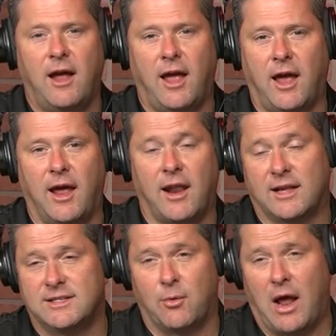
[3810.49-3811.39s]
And like I
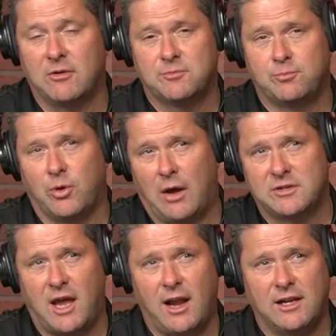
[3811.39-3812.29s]
said, when I was
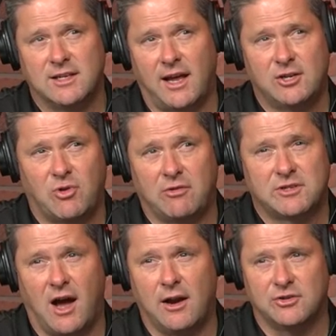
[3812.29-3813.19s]
Kaylee's age, when I was
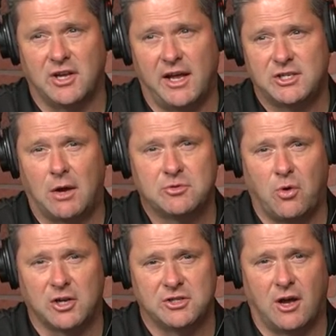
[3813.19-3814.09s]
Connor's age, I was
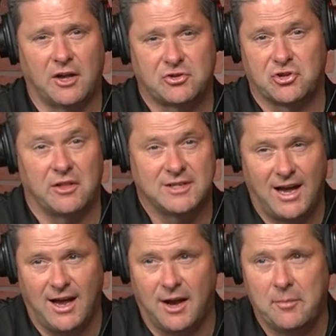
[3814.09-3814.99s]
watching the Oscars all the time.